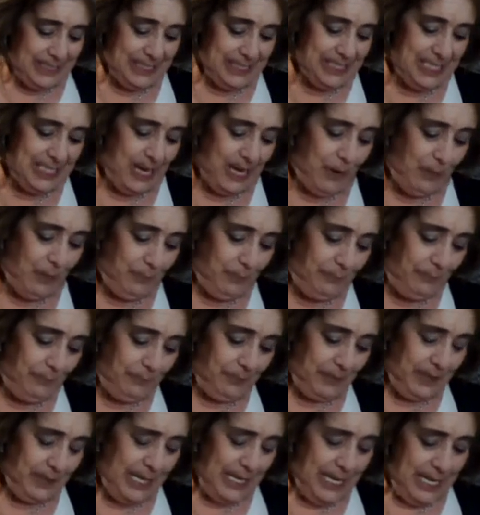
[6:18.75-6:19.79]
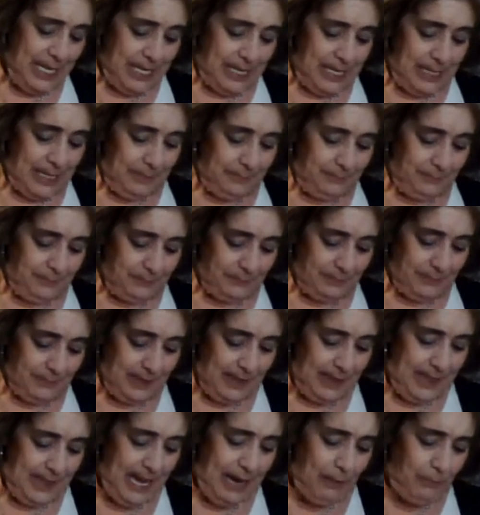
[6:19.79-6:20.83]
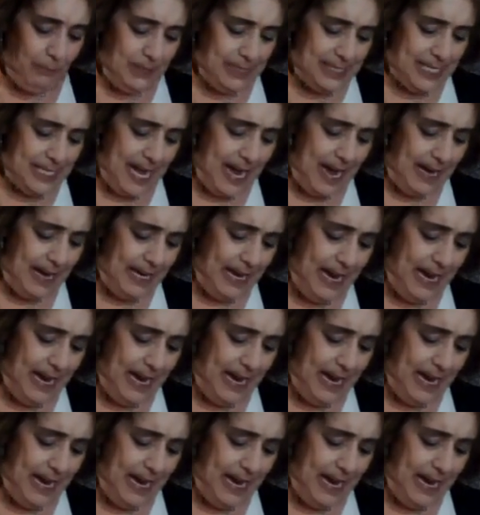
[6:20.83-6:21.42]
So that was that.